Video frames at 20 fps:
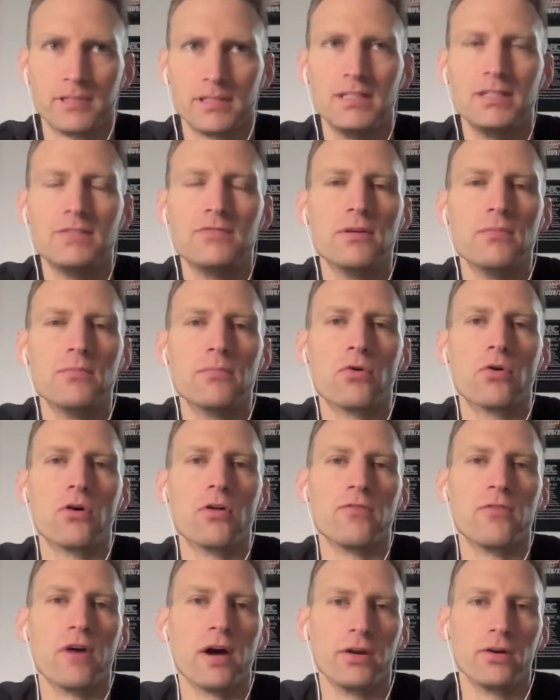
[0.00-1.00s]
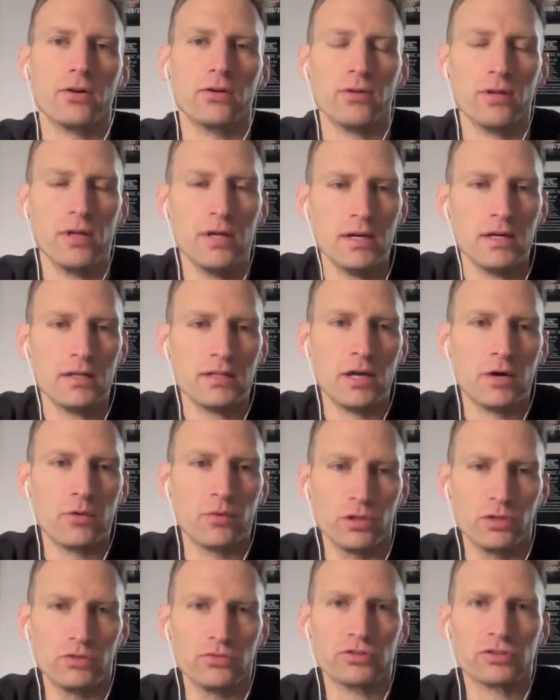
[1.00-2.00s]
even more vital that
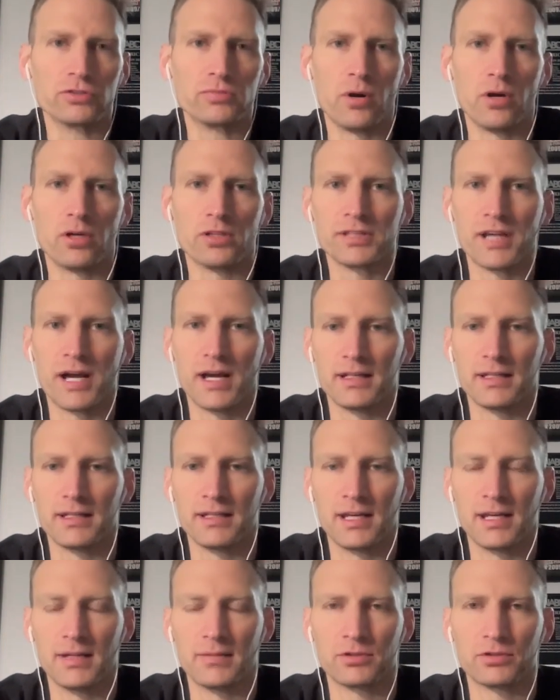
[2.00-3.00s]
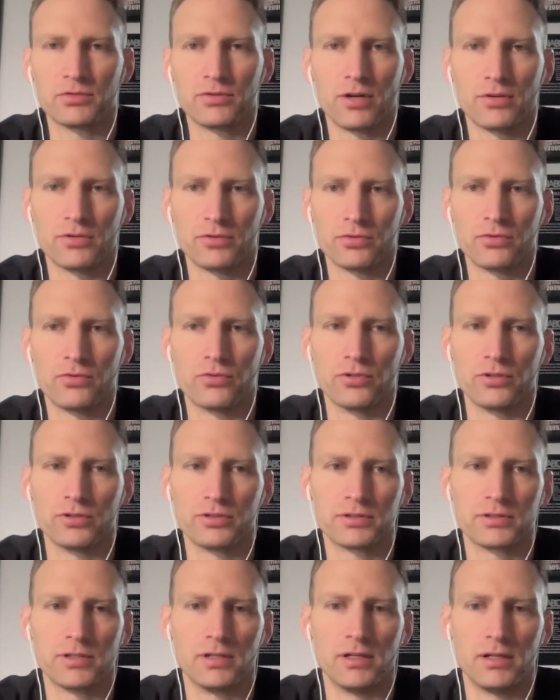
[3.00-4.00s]
we use small-sided games throughout the
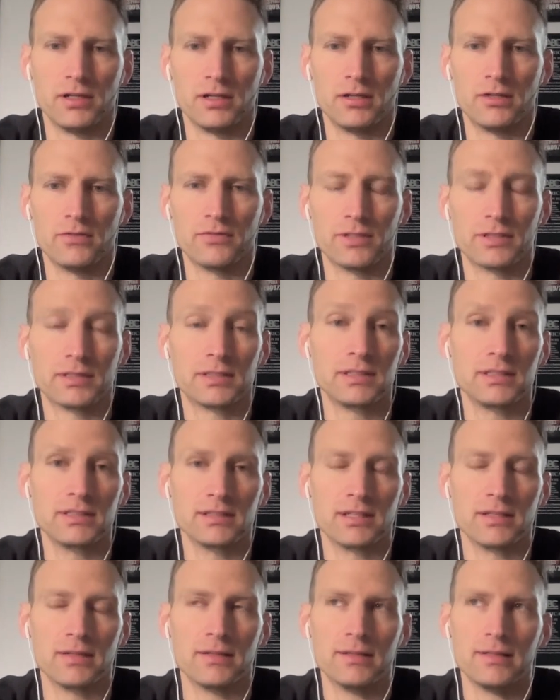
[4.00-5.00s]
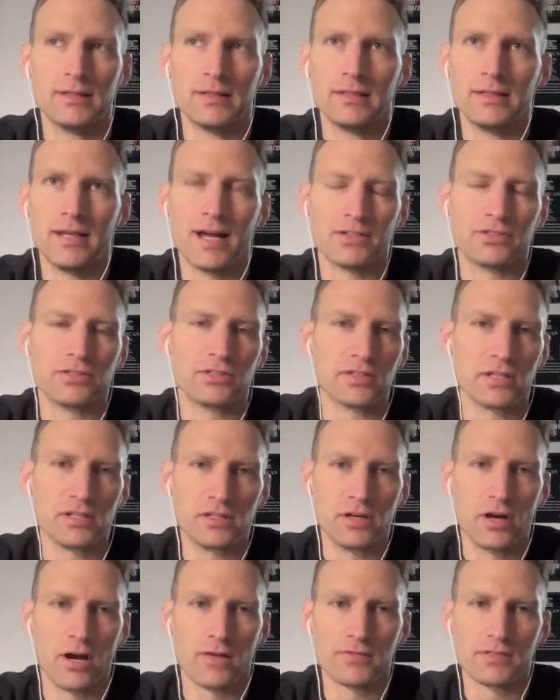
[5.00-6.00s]
course of a season, not just in
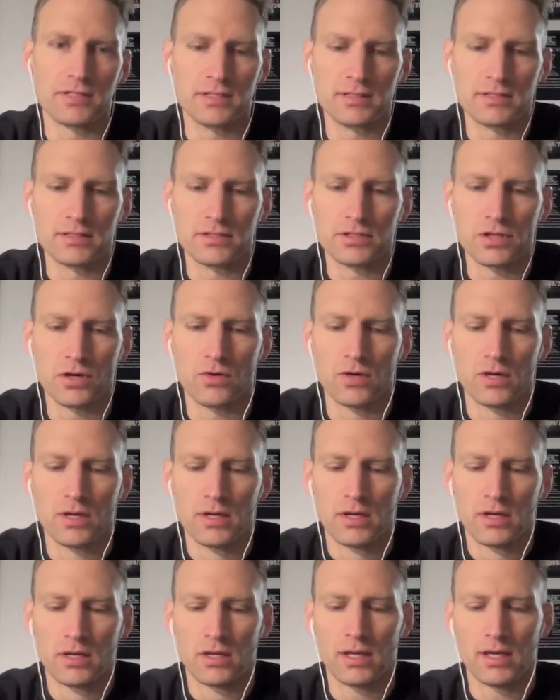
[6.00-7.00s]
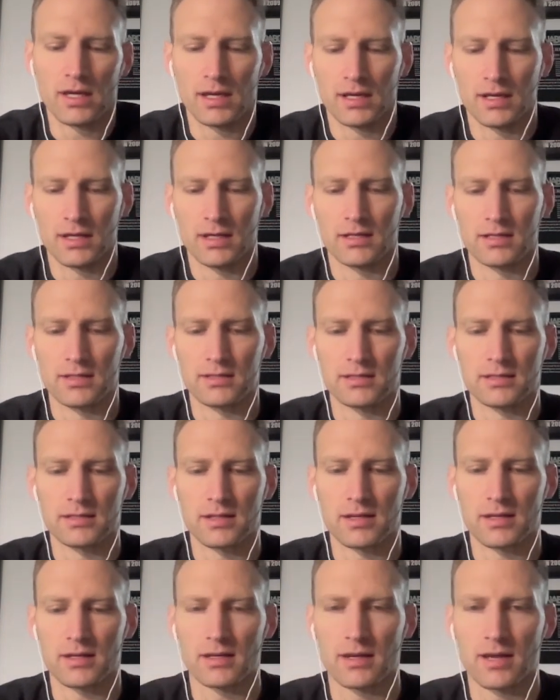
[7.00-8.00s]
the off season. So as
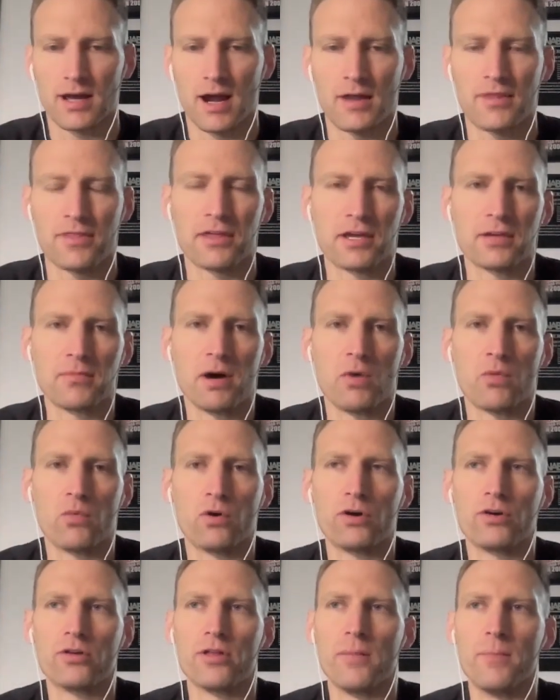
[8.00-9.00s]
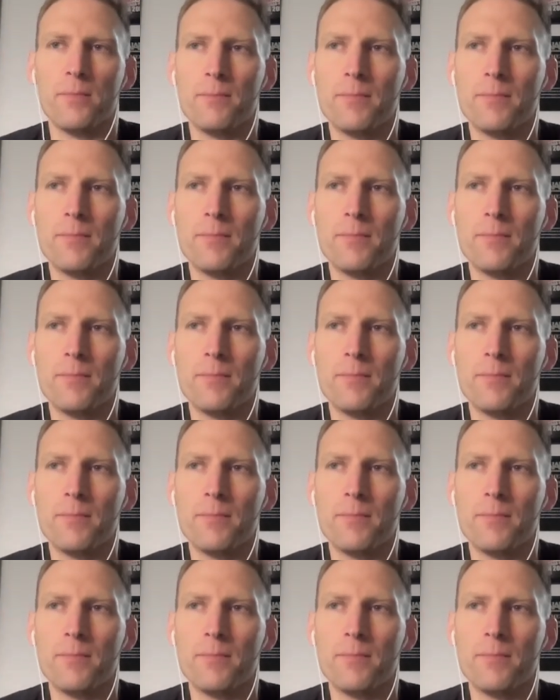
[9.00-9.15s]
I think about what are the